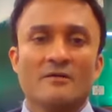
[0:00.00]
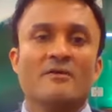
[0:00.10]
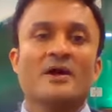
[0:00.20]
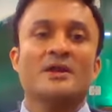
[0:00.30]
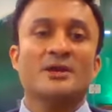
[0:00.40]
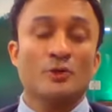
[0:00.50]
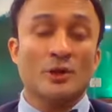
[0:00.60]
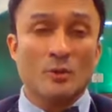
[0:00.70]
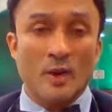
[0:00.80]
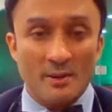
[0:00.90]
wherein you
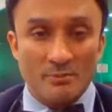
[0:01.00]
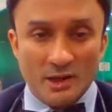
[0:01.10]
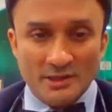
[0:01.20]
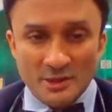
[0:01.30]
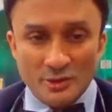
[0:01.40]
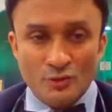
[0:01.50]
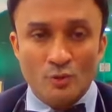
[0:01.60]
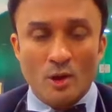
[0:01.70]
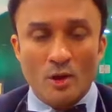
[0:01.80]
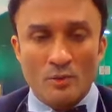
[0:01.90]
require blood thinners
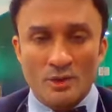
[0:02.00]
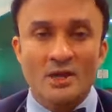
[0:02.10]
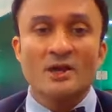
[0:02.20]
throughout,